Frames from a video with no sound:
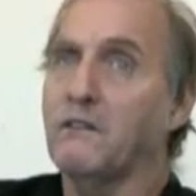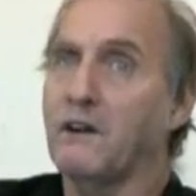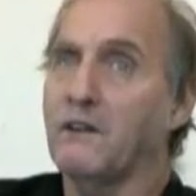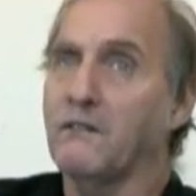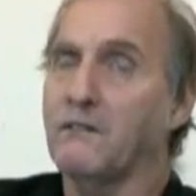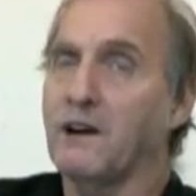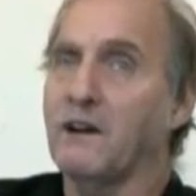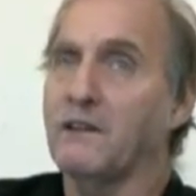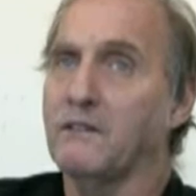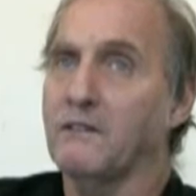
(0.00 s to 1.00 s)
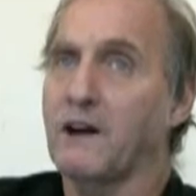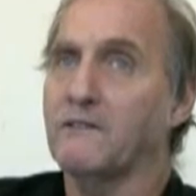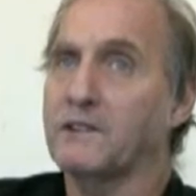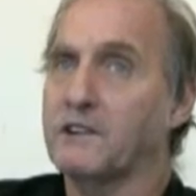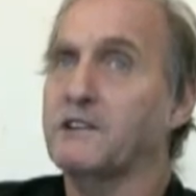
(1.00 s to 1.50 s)
Well, I
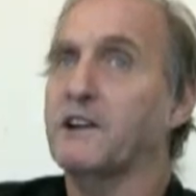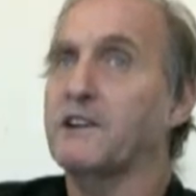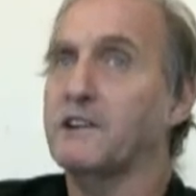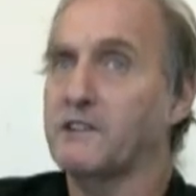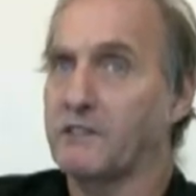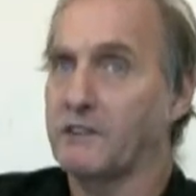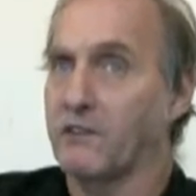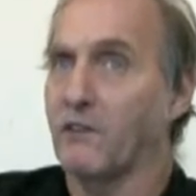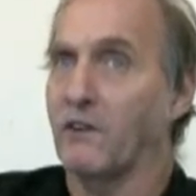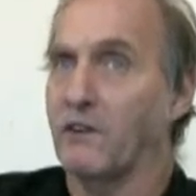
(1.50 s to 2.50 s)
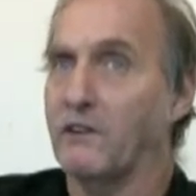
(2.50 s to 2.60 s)
was there 10 years before,